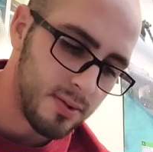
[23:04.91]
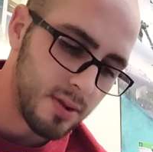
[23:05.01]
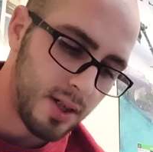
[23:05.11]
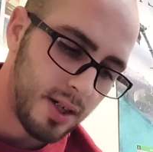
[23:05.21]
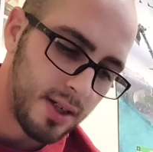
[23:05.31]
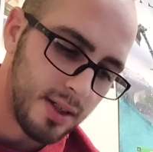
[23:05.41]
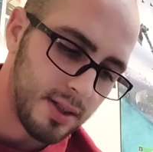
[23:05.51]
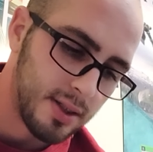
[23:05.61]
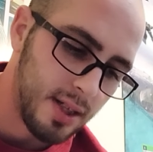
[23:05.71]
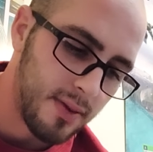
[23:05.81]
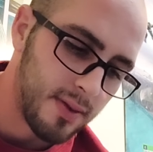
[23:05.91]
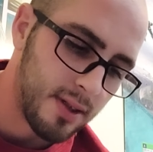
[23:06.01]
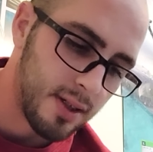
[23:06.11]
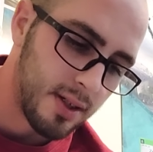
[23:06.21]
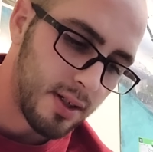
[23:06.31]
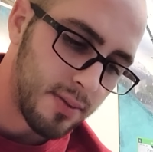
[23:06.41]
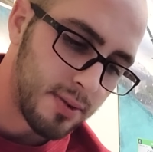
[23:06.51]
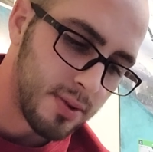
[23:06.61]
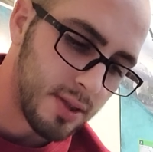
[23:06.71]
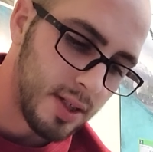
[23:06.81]
try and list everything
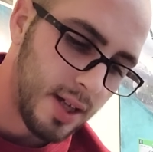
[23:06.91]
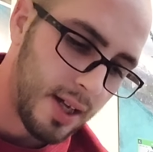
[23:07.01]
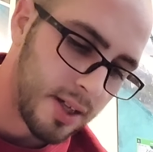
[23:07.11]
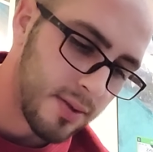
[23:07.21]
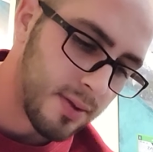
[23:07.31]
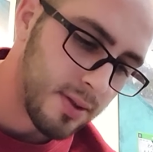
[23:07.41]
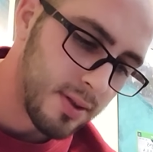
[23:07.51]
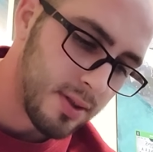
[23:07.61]
100% accurate.